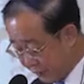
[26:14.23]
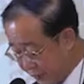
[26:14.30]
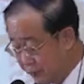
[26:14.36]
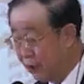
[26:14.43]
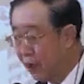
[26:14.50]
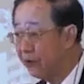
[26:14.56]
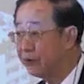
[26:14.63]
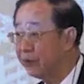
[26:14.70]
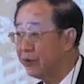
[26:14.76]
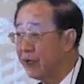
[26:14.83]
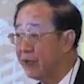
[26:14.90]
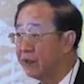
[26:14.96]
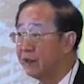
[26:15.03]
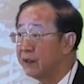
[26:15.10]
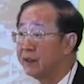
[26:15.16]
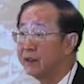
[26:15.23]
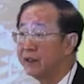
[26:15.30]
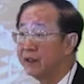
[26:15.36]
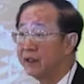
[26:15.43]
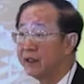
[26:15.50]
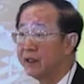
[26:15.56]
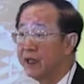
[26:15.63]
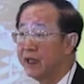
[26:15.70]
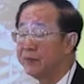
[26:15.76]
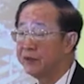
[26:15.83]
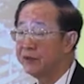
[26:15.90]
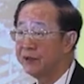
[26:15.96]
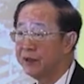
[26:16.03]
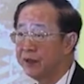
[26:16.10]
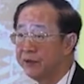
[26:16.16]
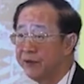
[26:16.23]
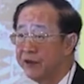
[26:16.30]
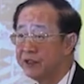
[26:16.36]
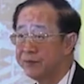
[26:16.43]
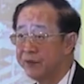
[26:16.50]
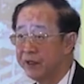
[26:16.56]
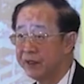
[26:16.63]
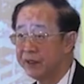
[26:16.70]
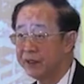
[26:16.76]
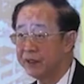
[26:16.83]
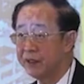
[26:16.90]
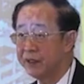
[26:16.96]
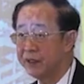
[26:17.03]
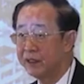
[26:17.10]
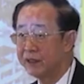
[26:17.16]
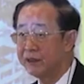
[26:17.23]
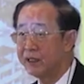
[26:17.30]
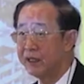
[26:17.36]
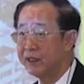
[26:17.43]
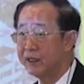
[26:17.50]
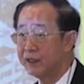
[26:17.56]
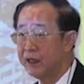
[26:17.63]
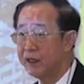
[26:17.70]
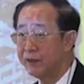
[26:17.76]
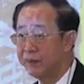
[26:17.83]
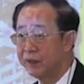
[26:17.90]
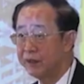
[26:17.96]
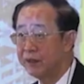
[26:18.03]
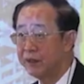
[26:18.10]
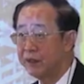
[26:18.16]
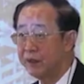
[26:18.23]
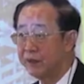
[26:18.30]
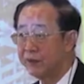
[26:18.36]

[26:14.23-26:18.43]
So altogether, the capital investment in the Thai economy